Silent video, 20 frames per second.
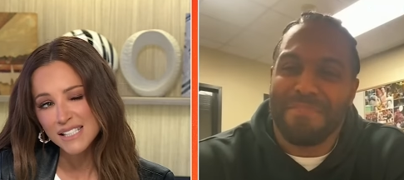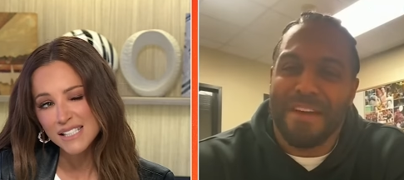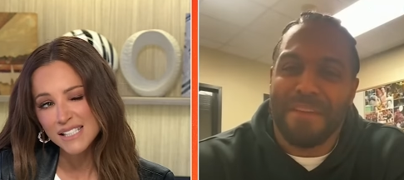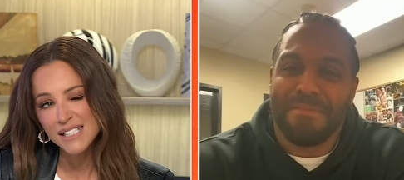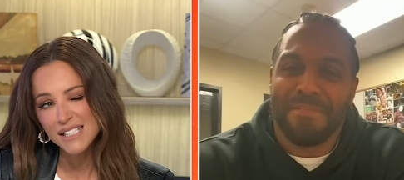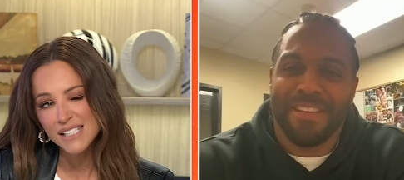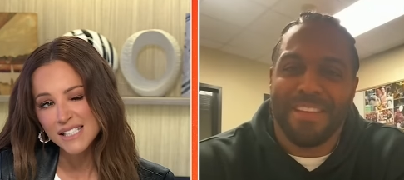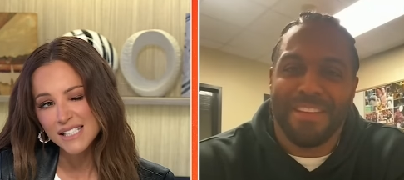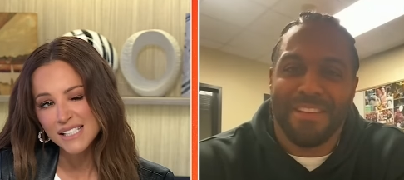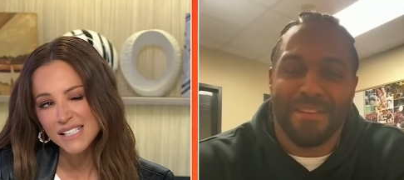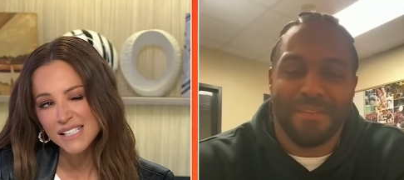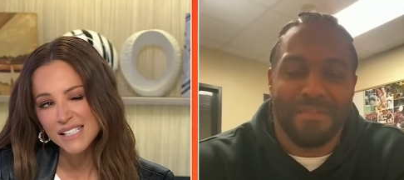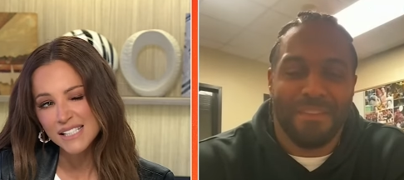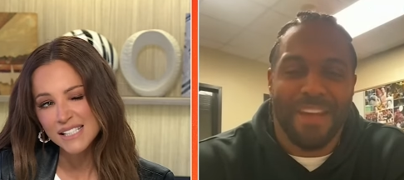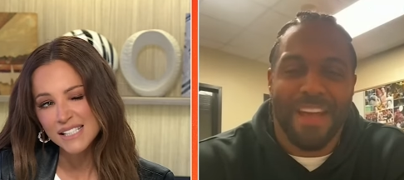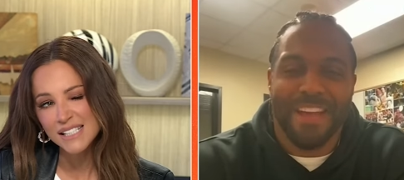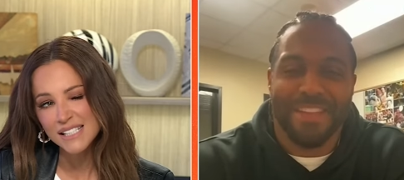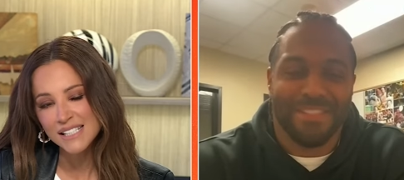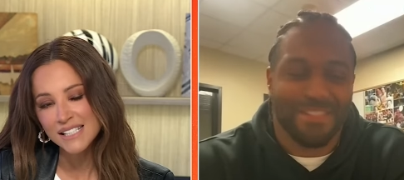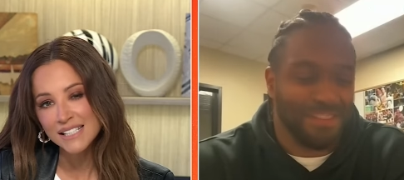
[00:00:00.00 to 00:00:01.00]
Speaker 1: you'd probably
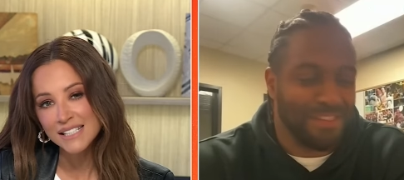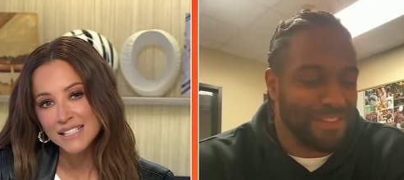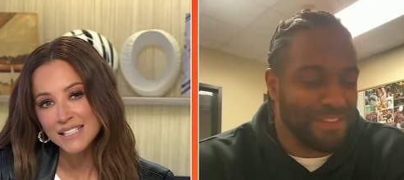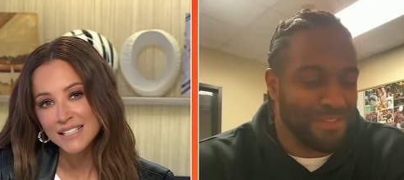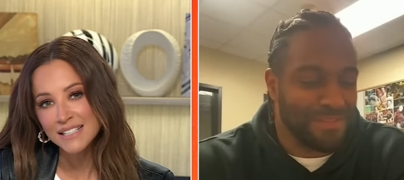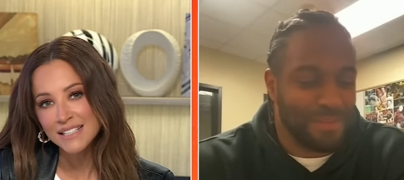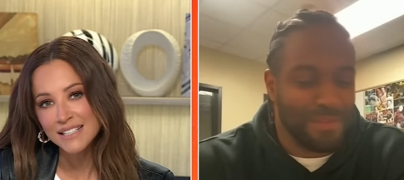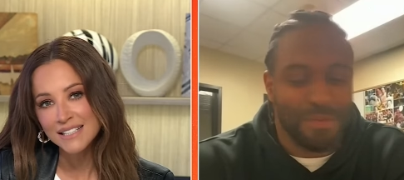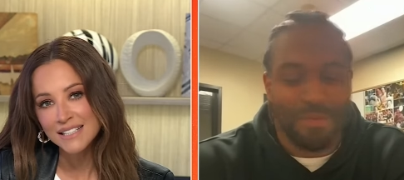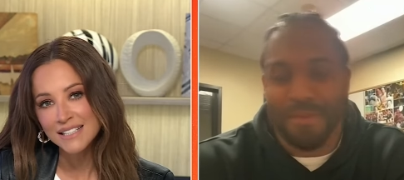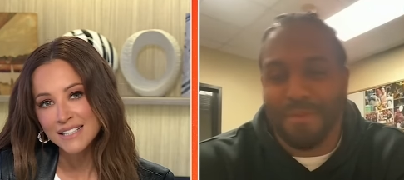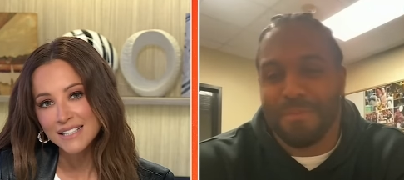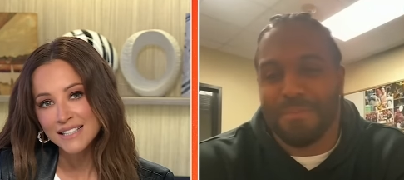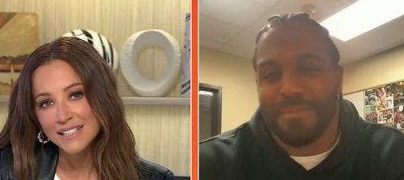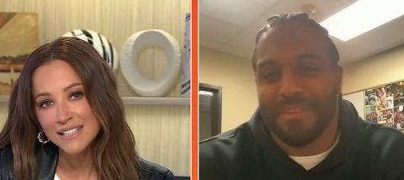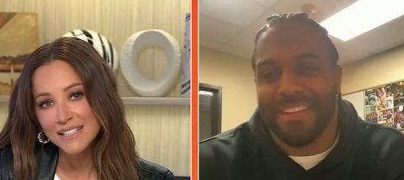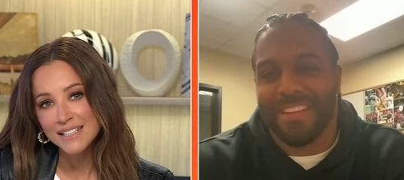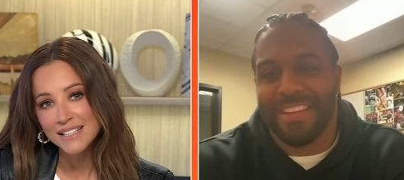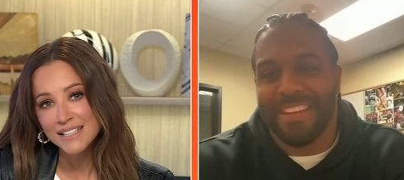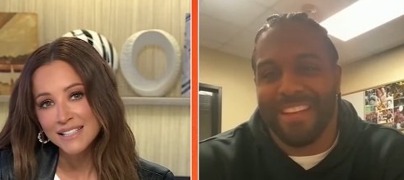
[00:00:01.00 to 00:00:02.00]
heal faster if you
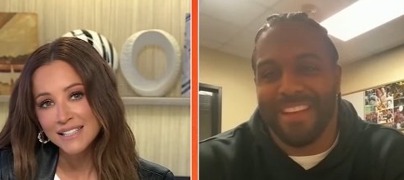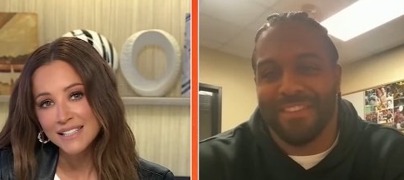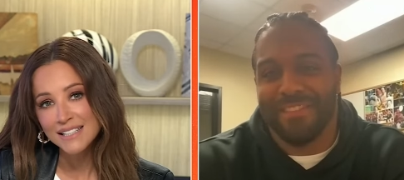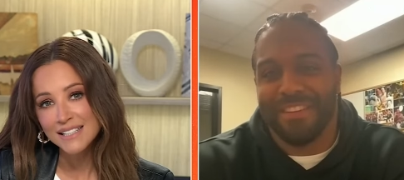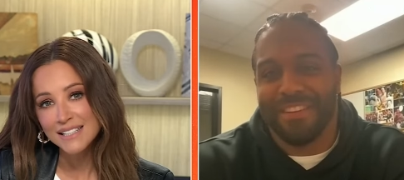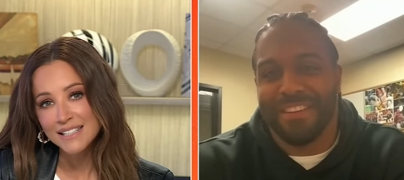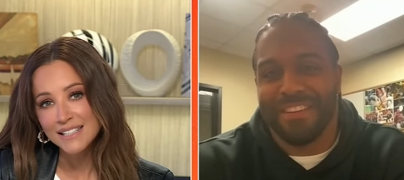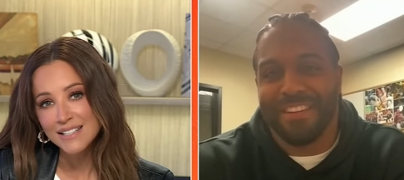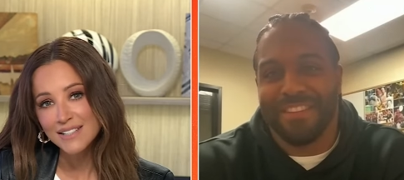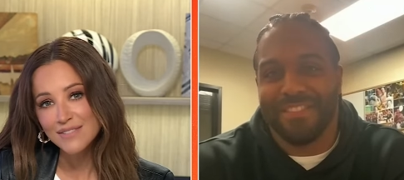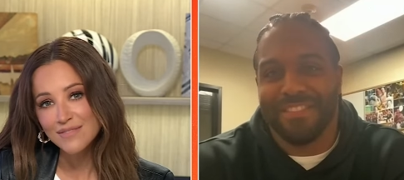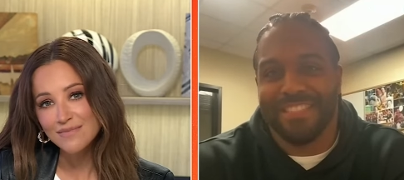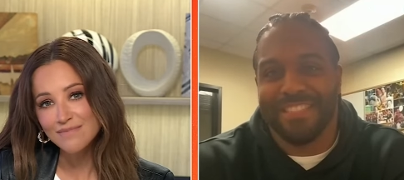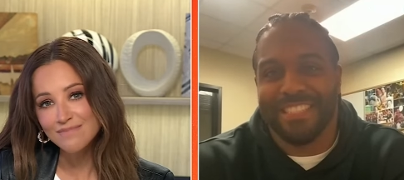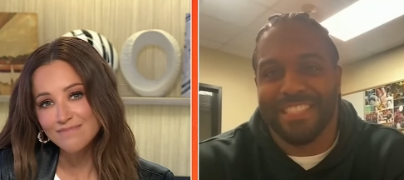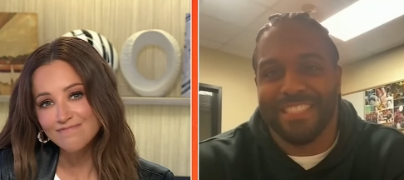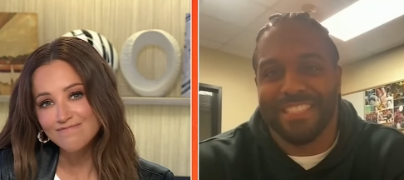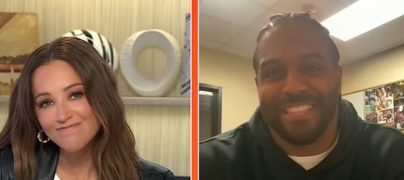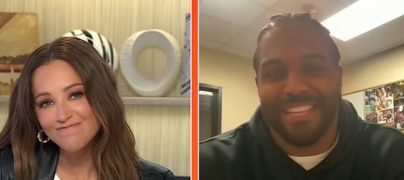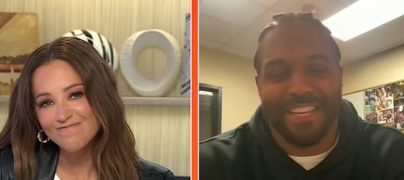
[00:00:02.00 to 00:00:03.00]
weren't playing every
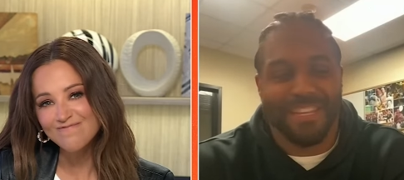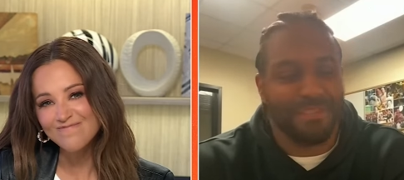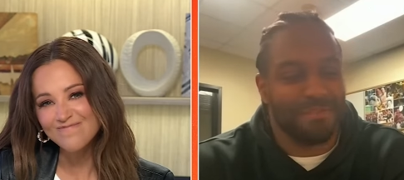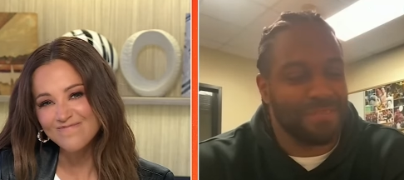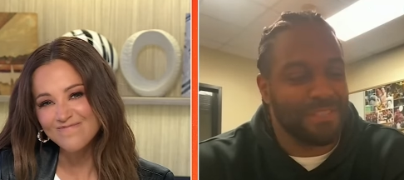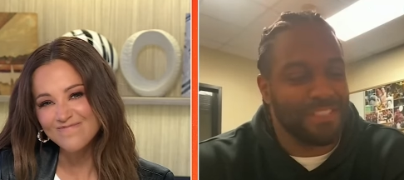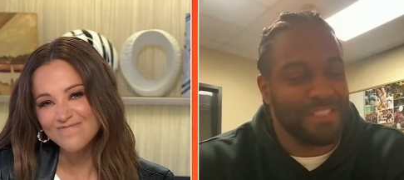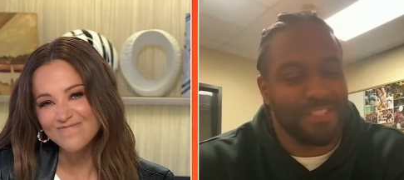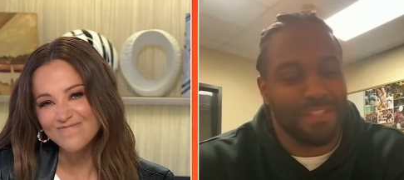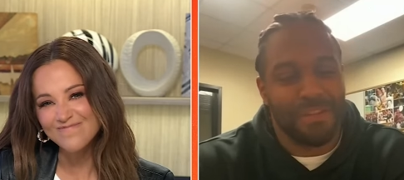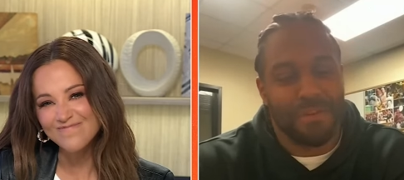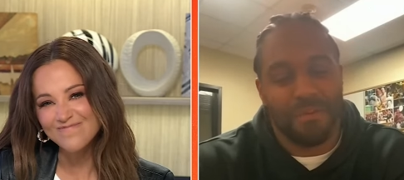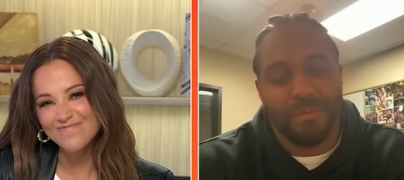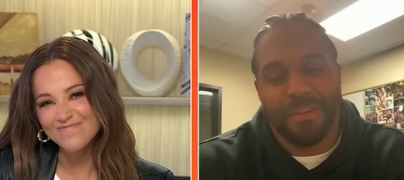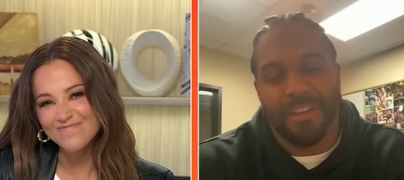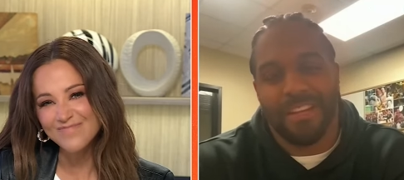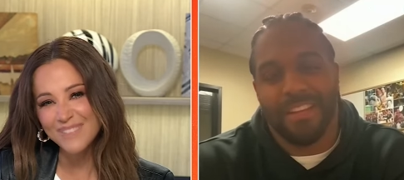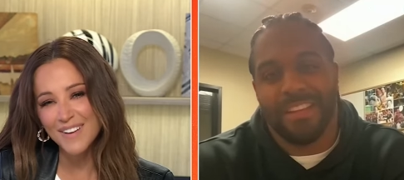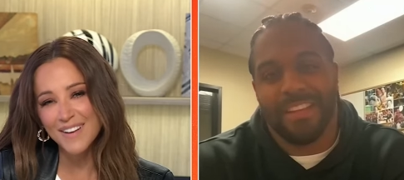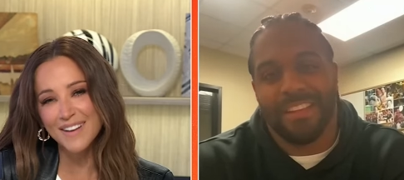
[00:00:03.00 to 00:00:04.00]
every six days. But you
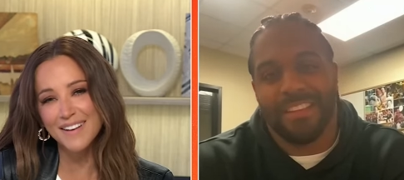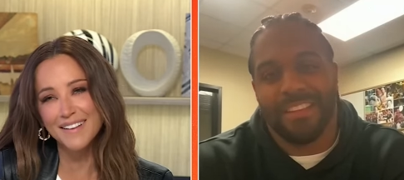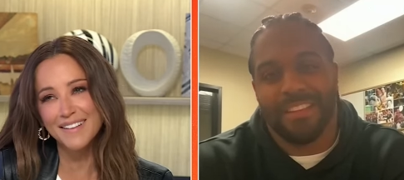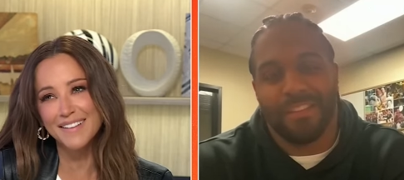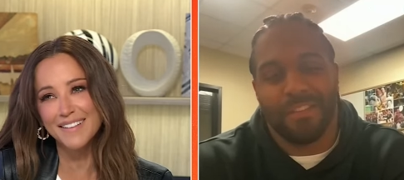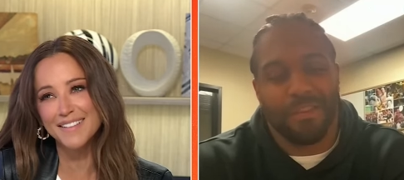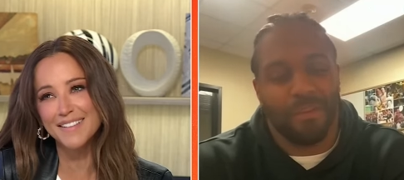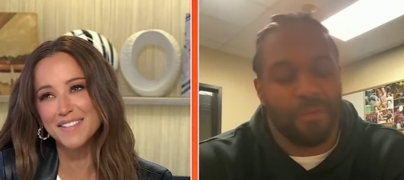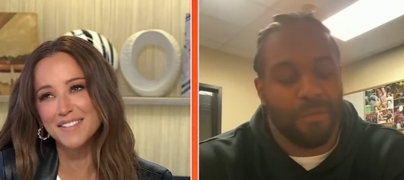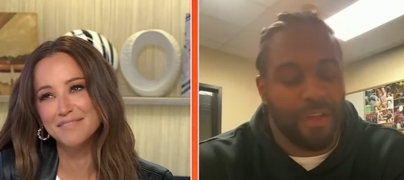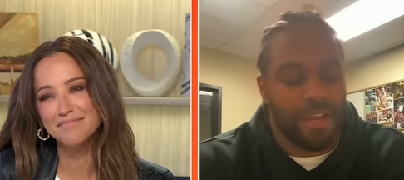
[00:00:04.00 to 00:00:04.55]
know what? The, the